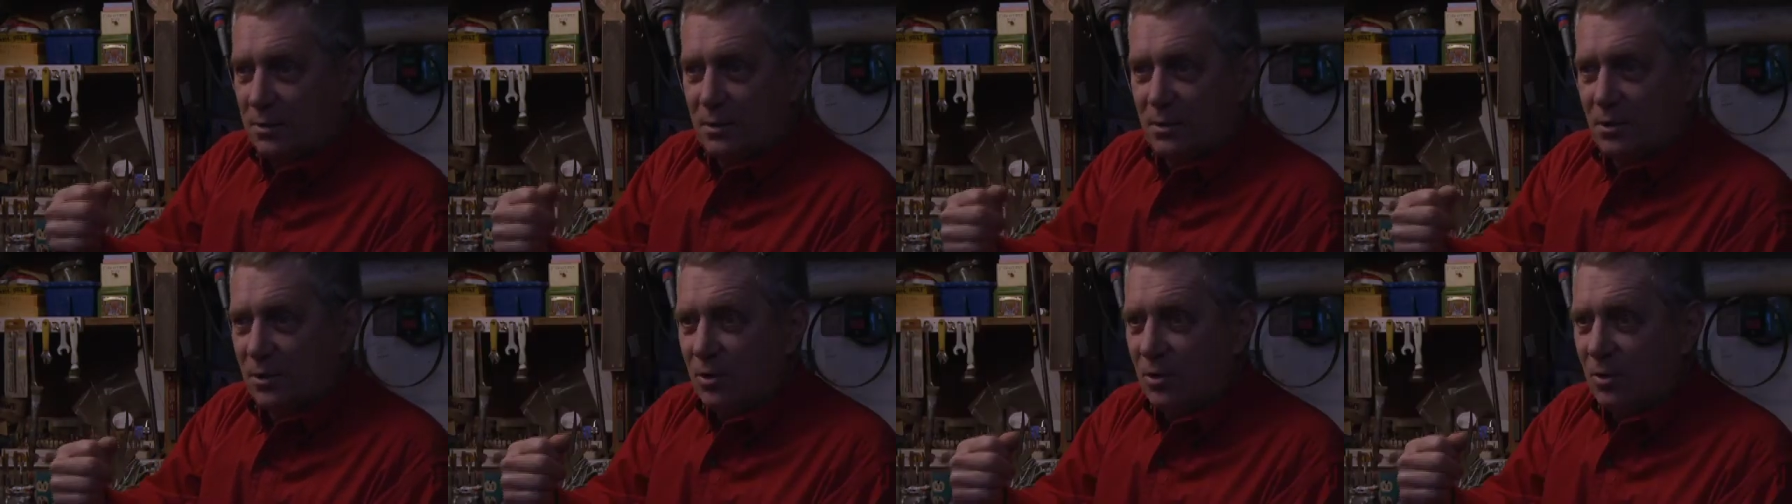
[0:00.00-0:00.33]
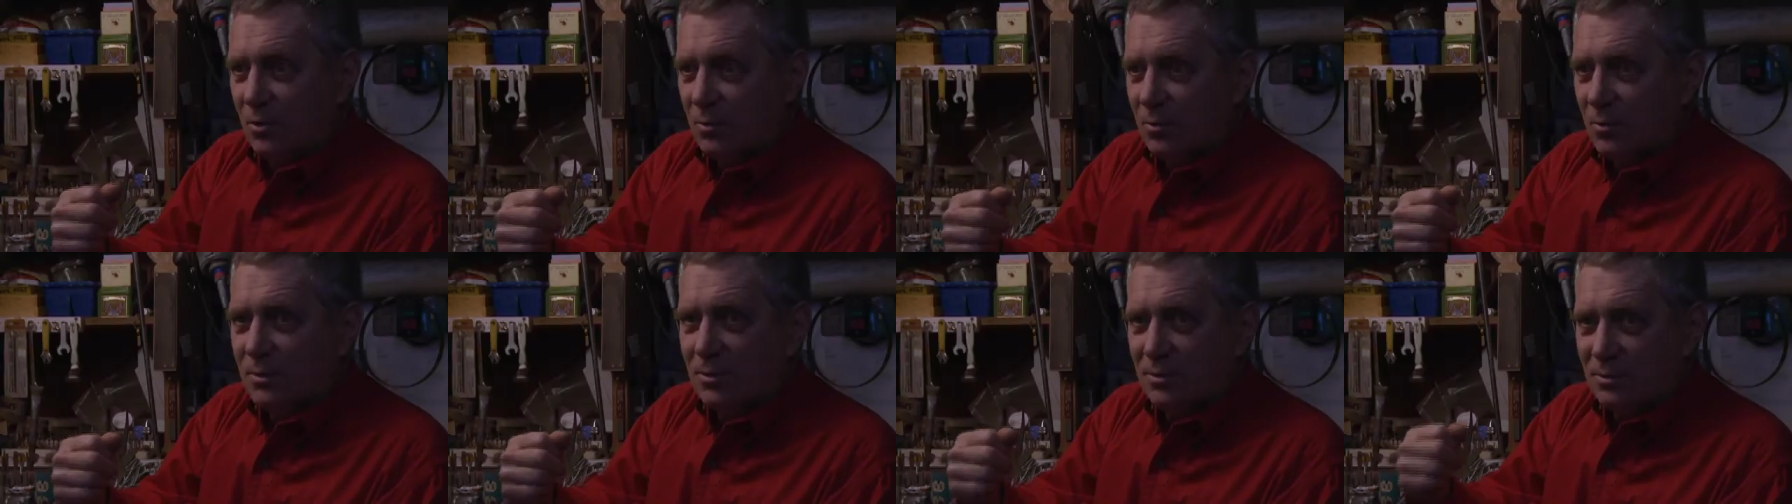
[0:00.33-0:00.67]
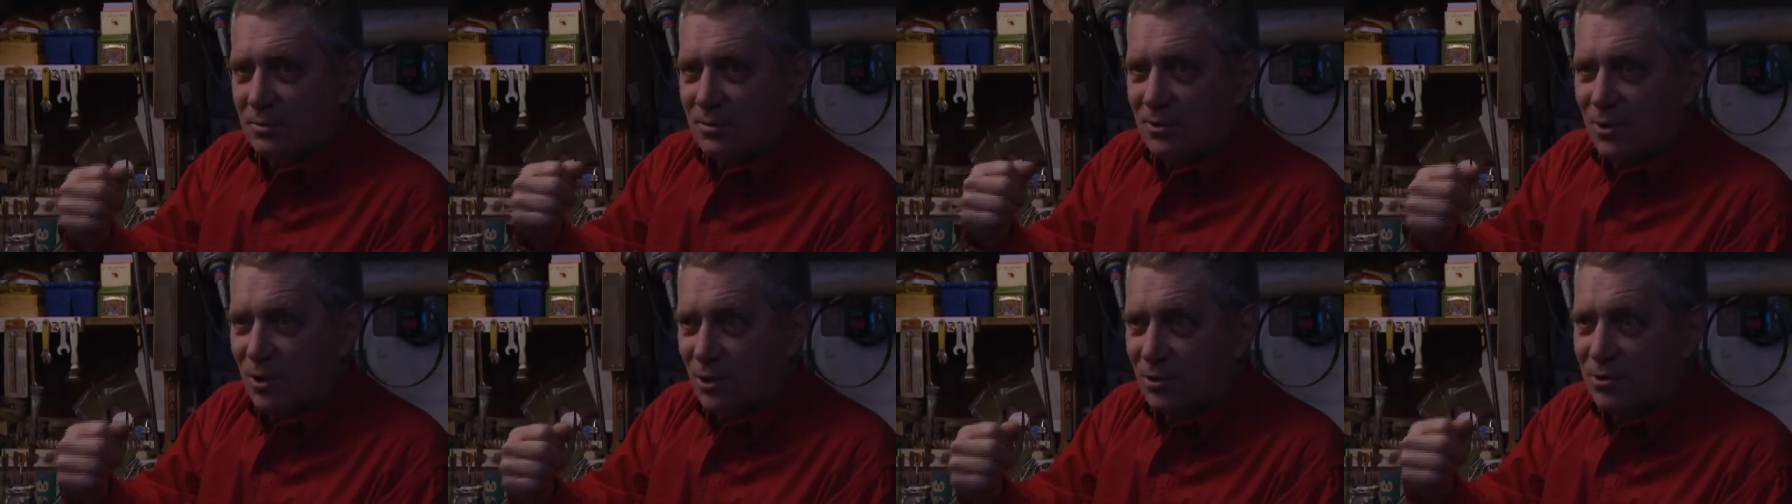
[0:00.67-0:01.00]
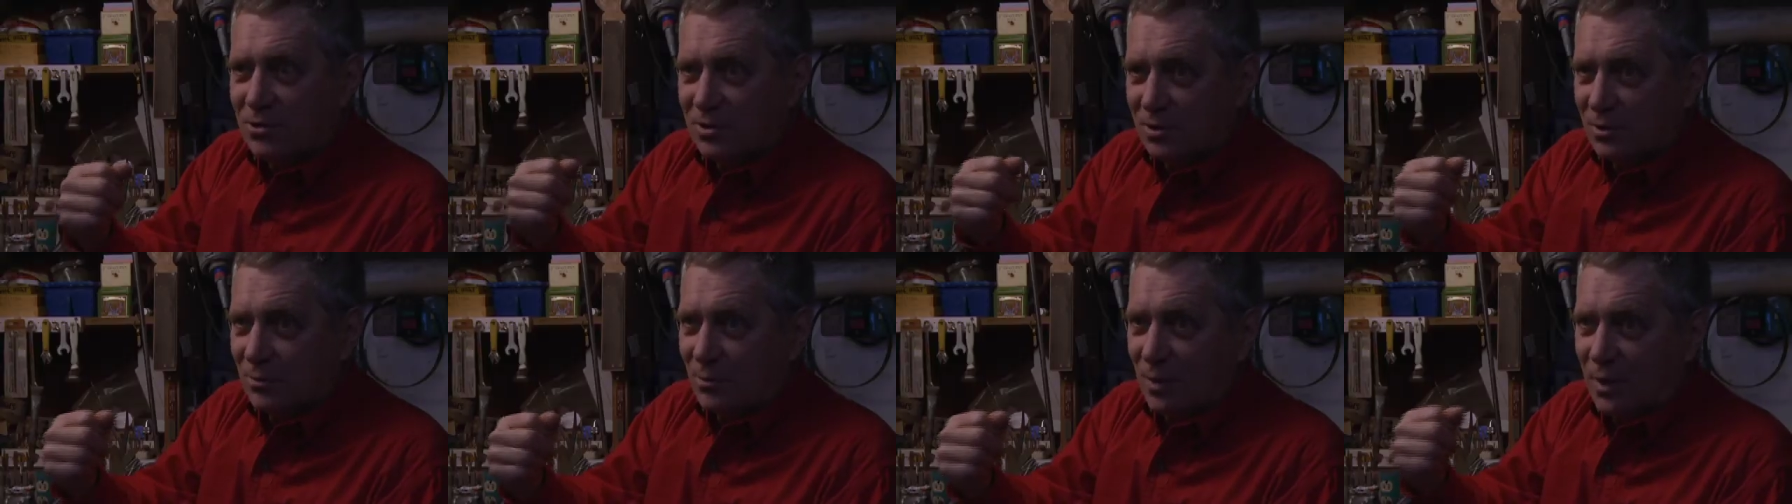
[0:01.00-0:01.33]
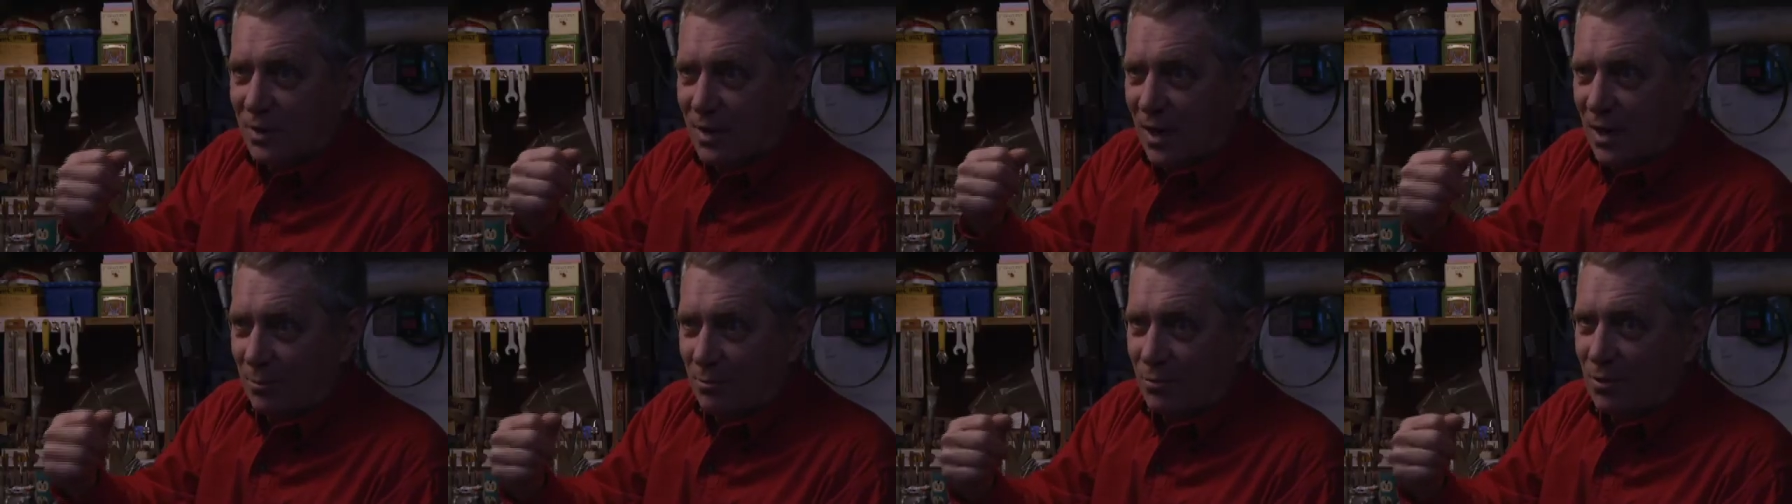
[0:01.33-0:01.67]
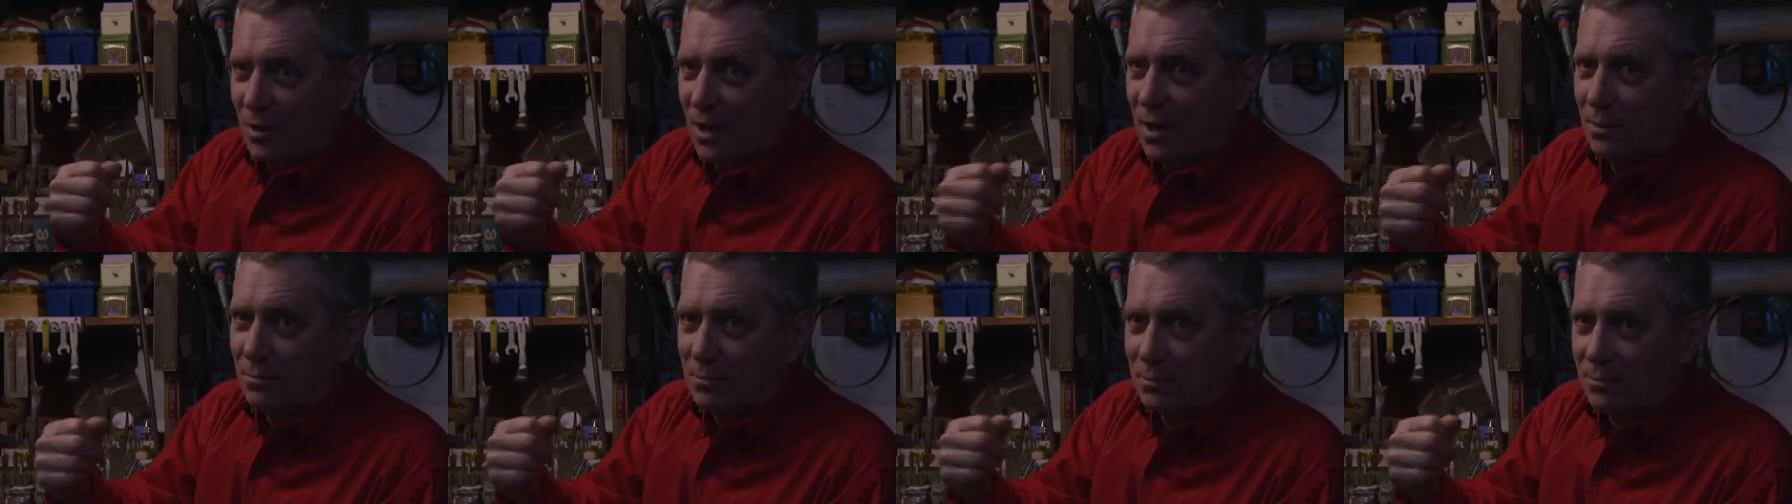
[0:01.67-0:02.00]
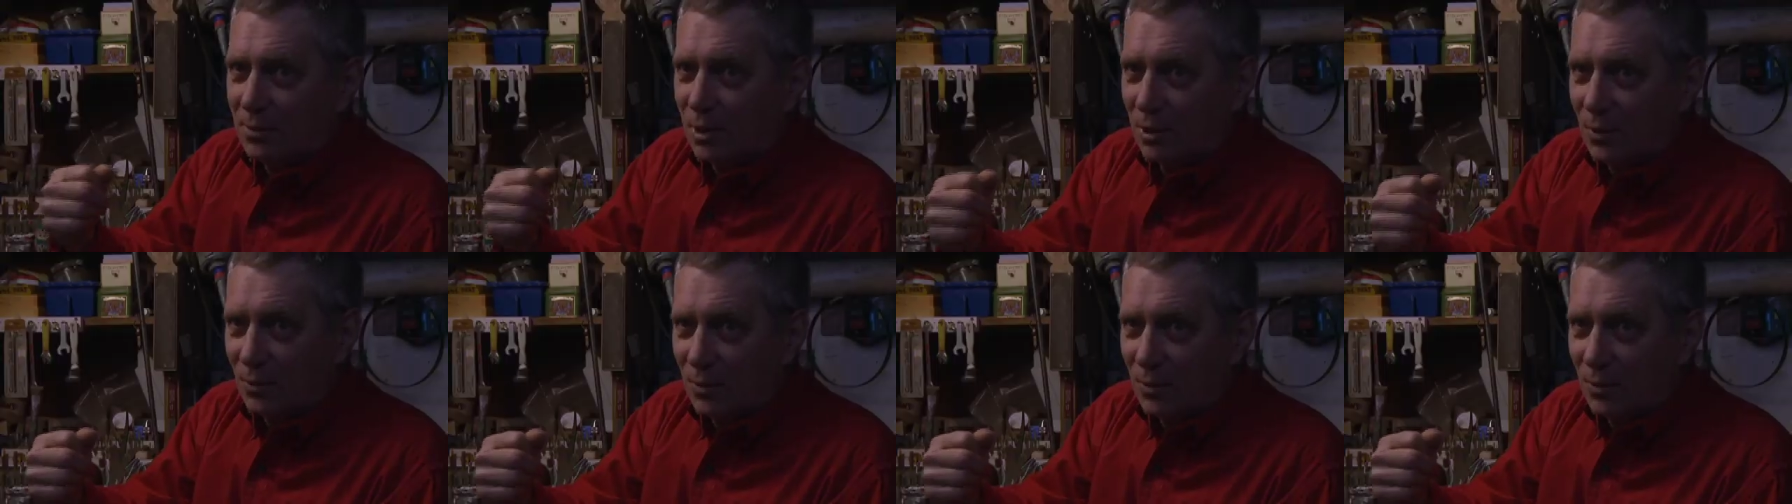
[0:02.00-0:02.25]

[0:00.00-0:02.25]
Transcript: you know, Houston, we got a problem here.